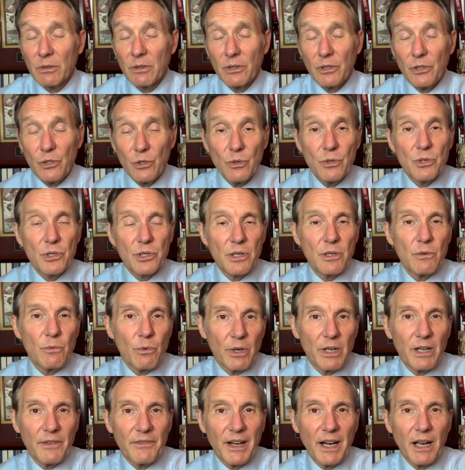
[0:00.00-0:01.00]
usually
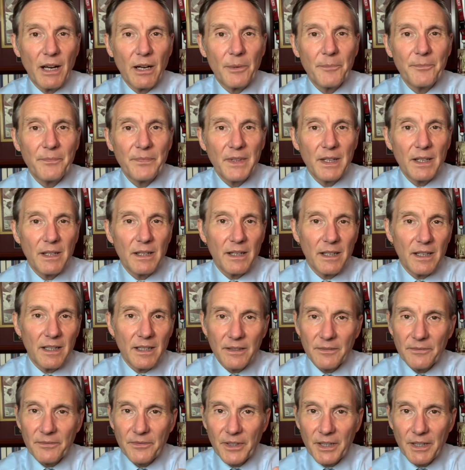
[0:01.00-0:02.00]
one of our
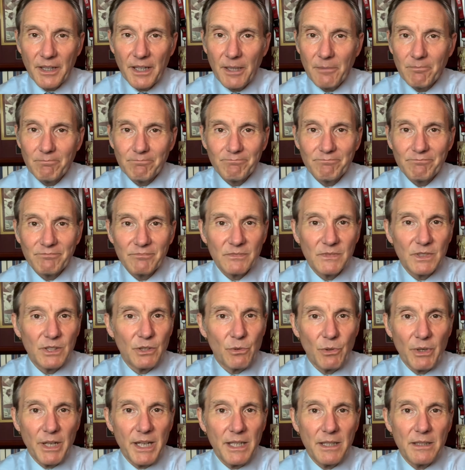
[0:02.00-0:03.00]
very
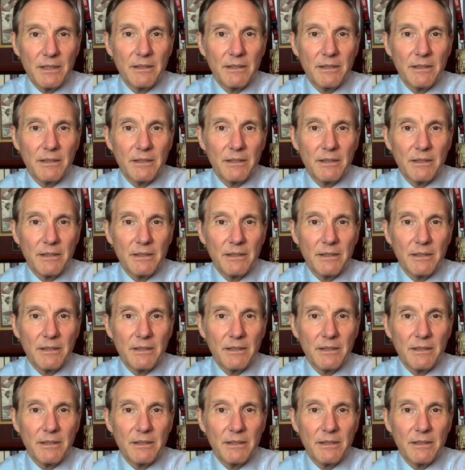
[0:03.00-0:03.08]
great